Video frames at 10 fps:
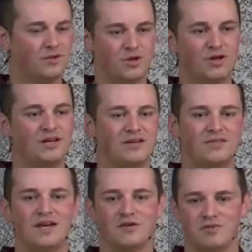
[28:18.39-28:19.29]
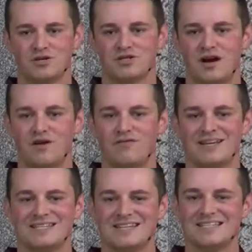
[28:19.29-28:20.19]
You need to think of yourself
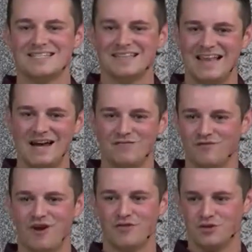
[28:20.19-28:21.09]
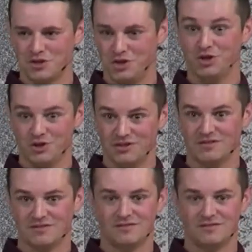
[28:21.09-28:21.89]
as a slave for others' good.